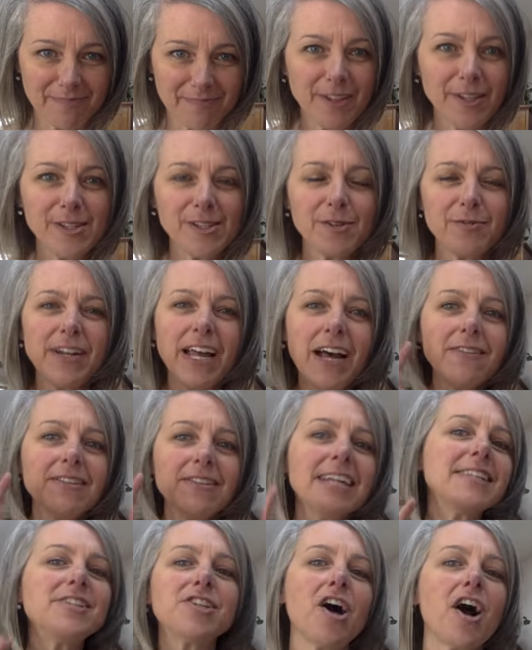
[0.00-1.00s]
So now
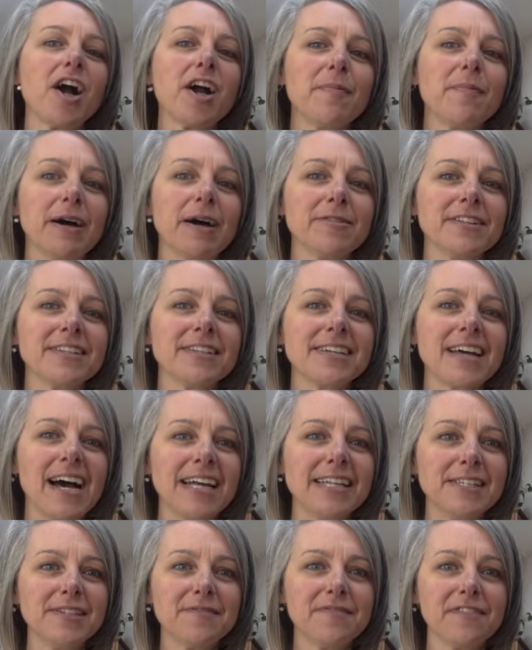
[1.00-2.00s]
let's talk about the
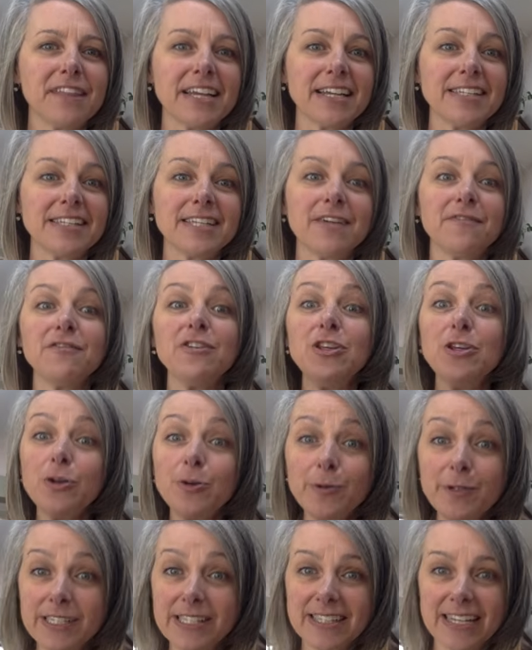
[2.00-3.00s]
kinds of things that if you
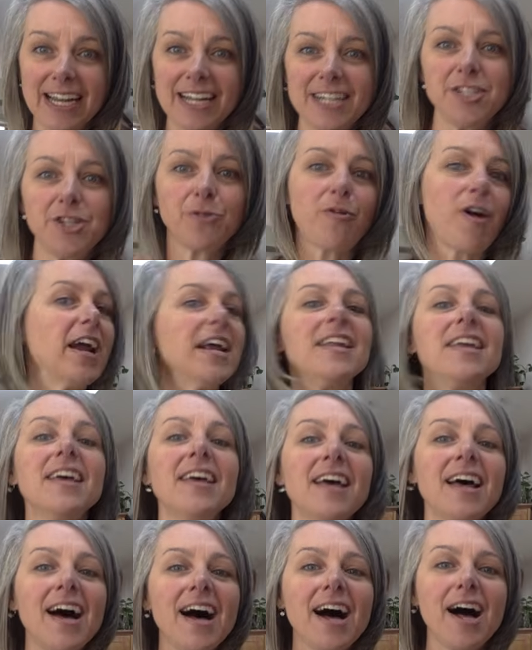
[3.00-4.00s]
decide to write
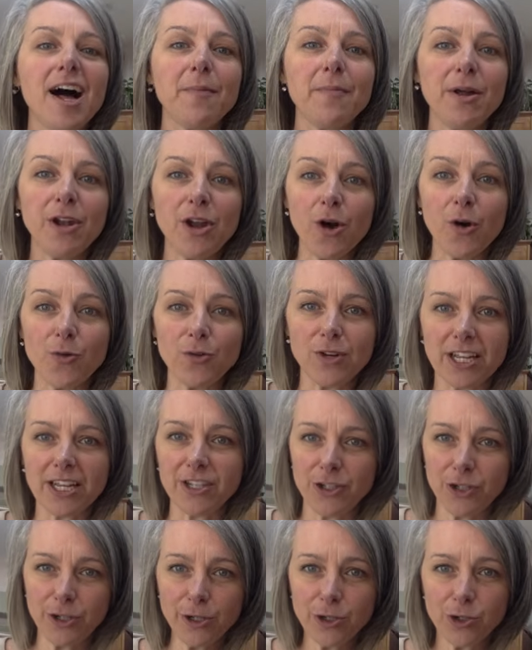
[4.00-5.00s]
an ode in
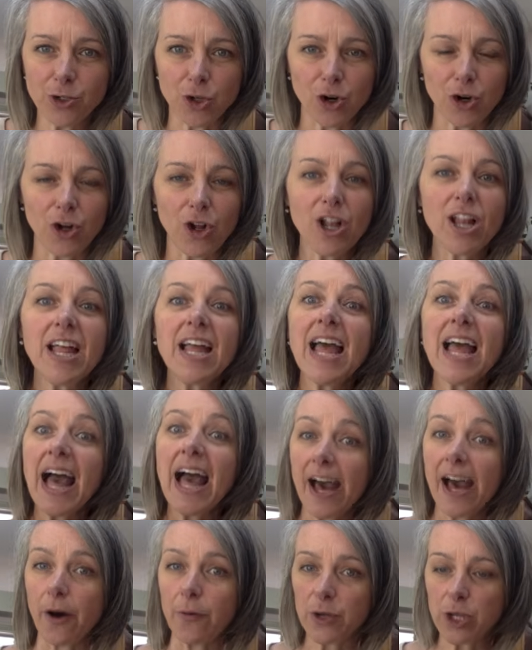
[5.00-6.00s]
your journal,
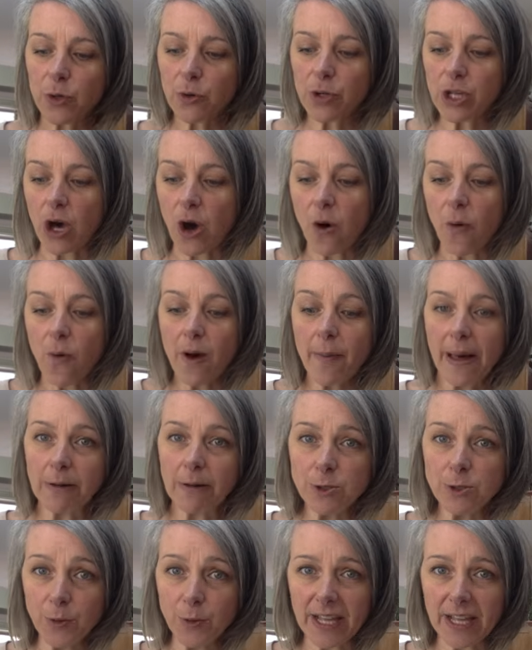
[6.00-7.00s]
how you would go about
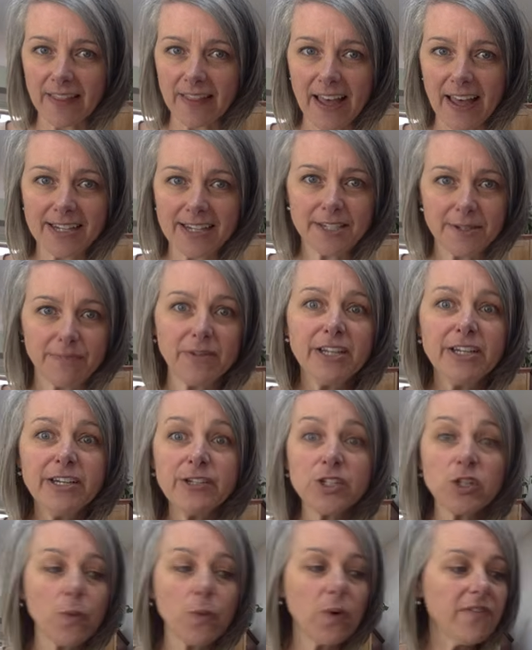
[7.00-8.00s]
doing that.
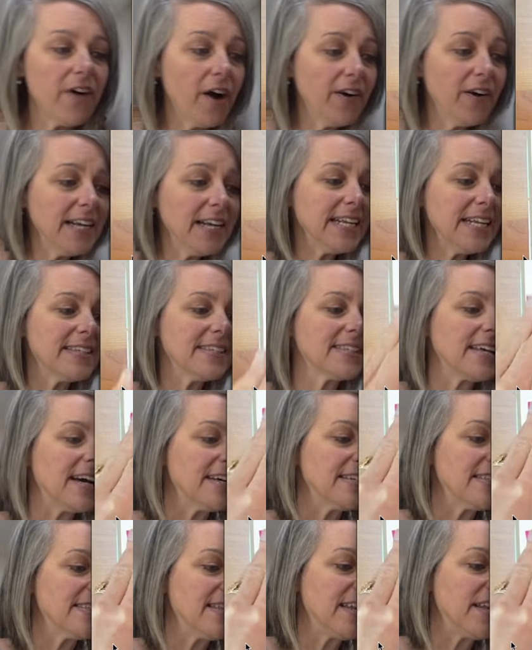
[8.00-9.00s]
So we've already
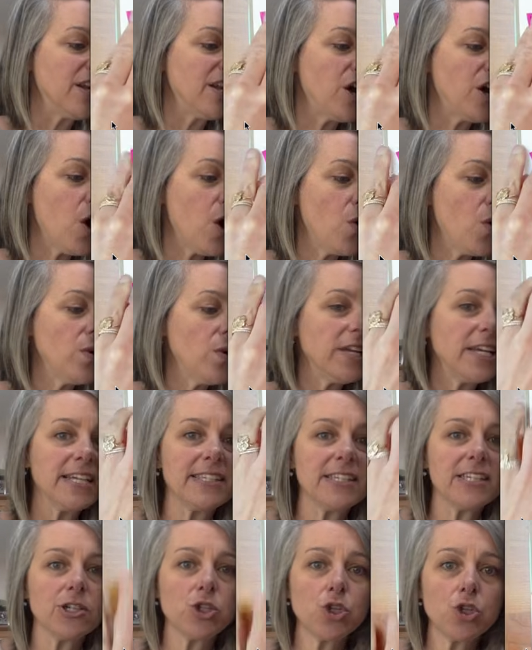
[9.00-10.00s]
discussed that an ode is
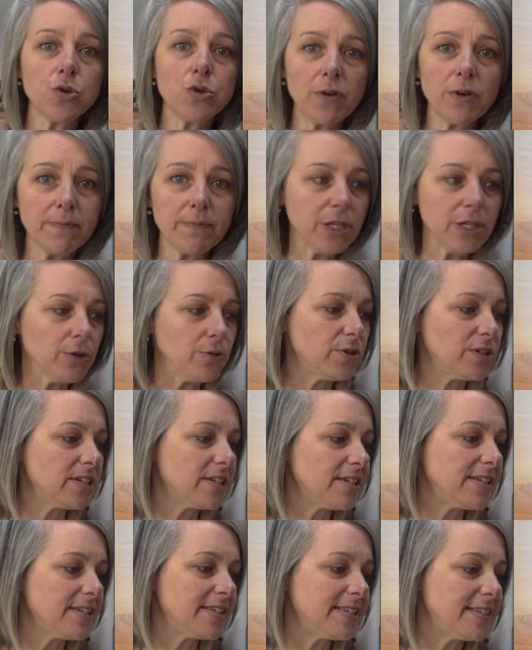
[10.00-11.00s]
a tribute
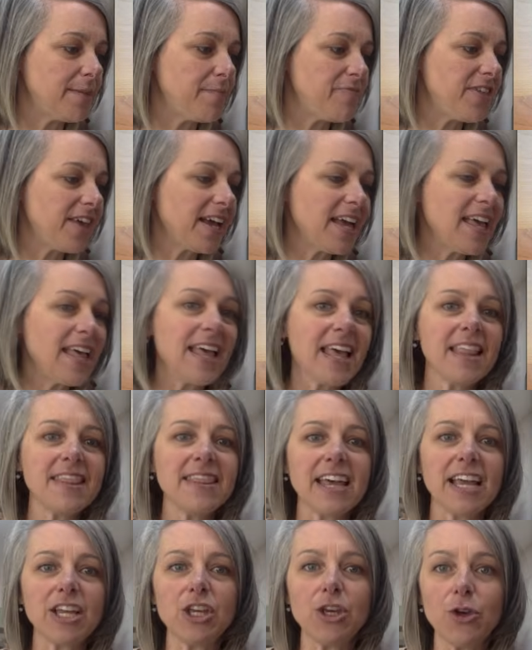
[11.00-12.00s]
to something
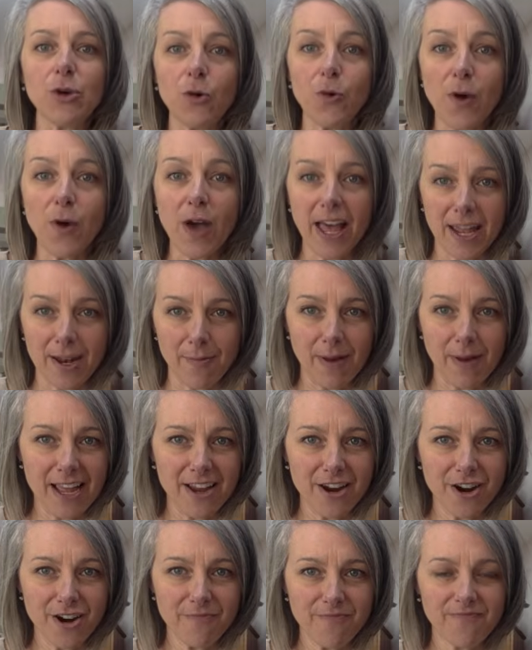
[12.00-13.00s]
that you admire.